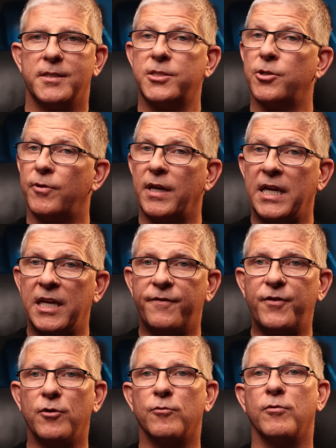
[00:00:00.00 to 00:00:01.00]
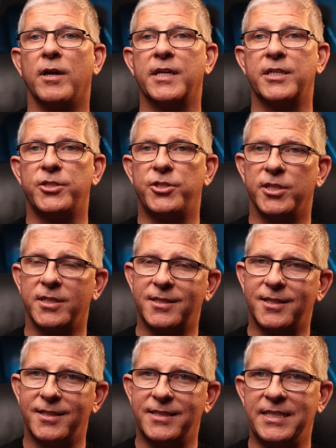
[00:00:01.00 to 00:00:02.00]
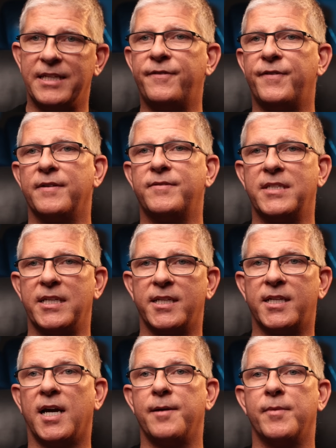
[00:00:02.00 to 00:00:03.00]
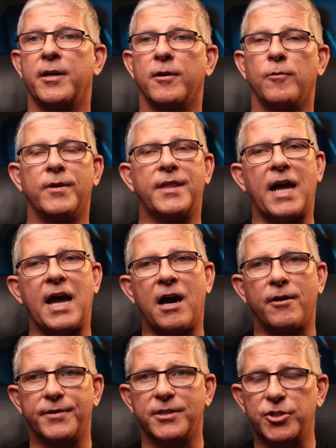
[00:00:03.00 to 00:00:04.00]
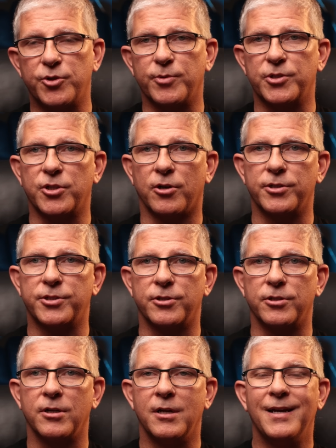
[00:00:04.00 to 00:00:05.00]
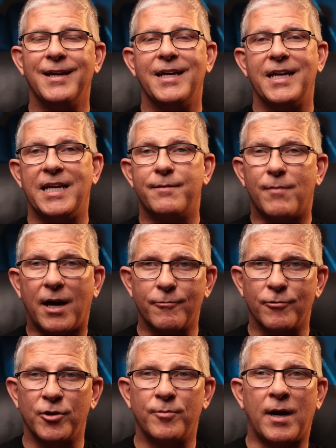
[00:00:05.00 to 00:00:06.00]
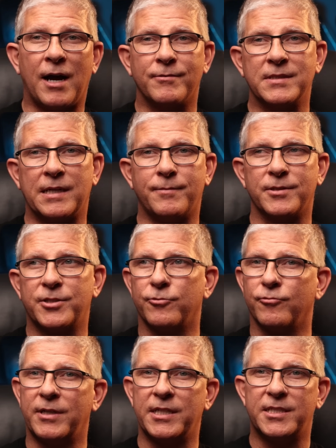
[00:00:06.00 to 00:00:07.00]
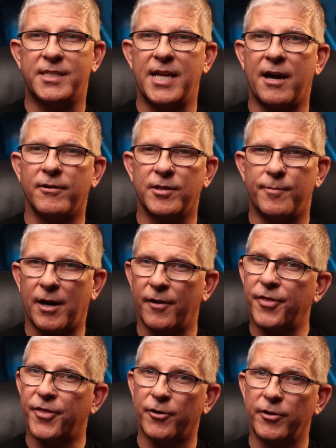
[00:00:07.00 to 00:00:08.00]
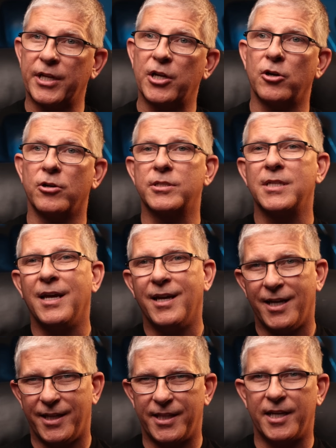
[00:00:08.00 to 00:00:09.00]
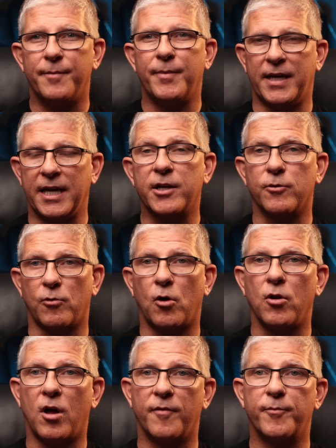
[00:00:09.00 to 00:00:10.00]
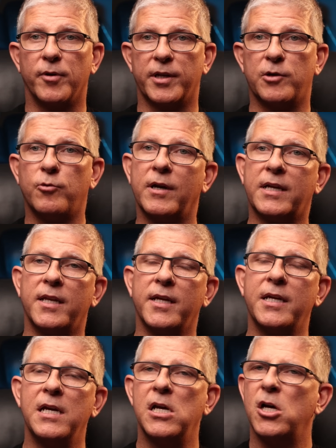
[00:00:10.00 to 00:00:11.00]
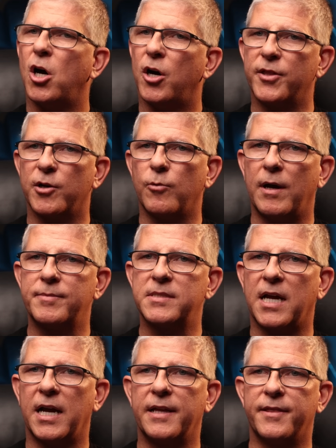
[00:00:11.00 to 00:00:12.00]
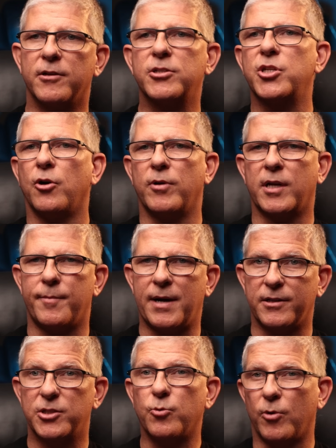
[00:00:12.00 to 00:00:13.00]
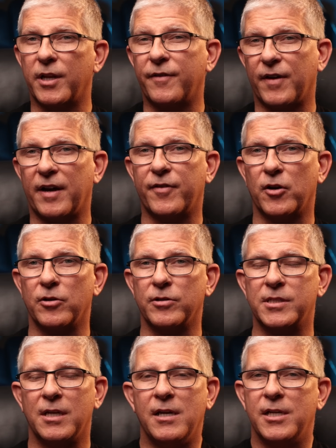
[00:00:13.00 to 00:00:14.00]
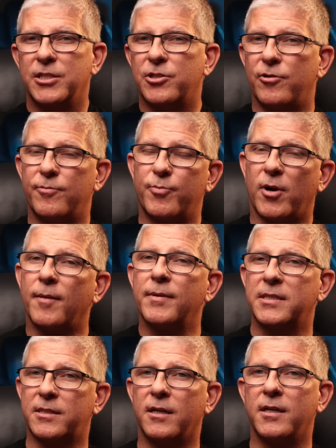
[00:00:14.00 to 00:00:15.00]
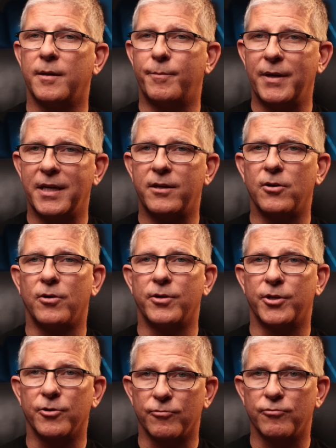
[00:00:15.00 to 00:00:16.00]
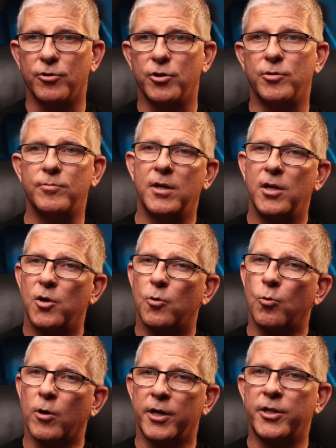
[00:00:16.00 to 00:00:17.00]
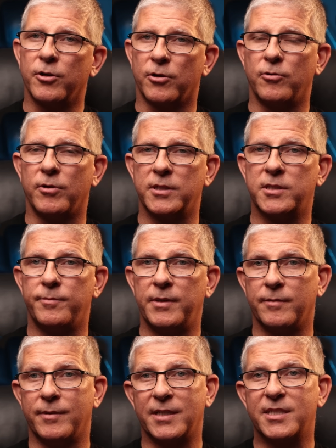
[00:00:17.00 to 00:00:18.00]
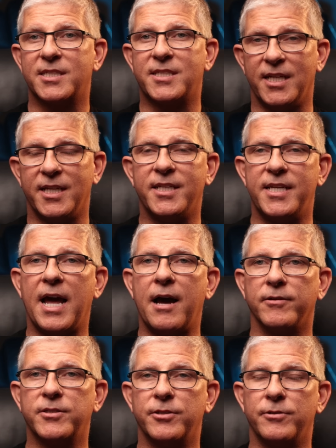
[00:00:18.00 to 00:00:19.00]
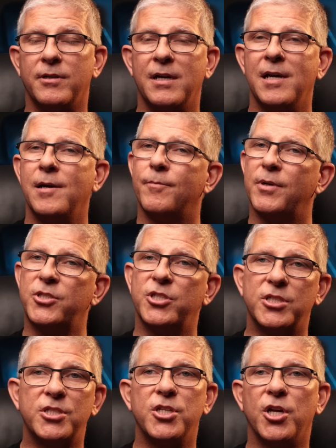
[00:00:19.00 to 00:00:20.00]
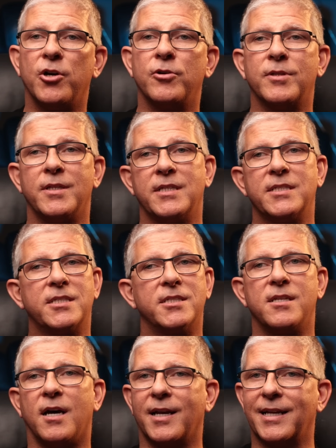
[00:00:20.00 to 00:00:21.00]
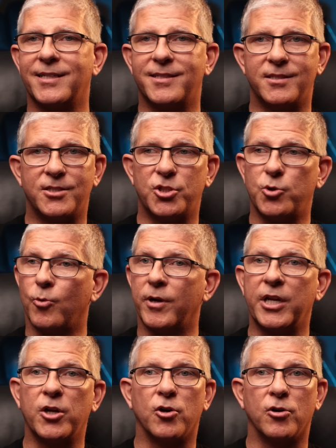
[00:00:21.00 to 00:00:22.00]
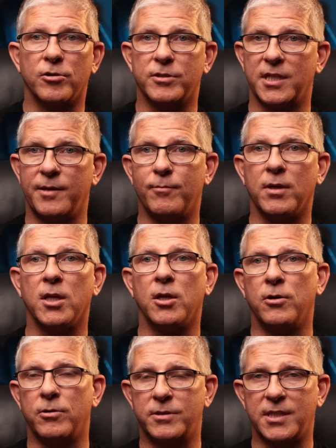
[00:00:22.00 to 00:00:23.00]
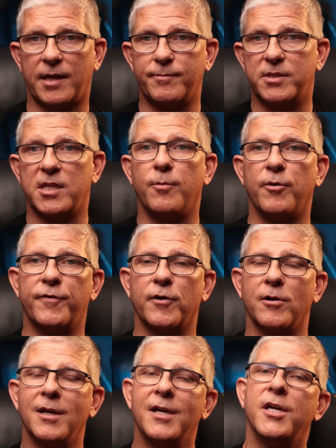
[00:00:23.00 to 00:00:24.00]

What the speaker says: So if you're running just the D15 Chimera without the supercharger, in my room, I was able to reach down to about 30 hertz, and then it began to roll off pretty quickly. On their website, they're showing about 25 hertz. So it probably is going to depend on your room where you're going to be able to extend down to. But just know that this is not a 20 hertz and below type subwoofer.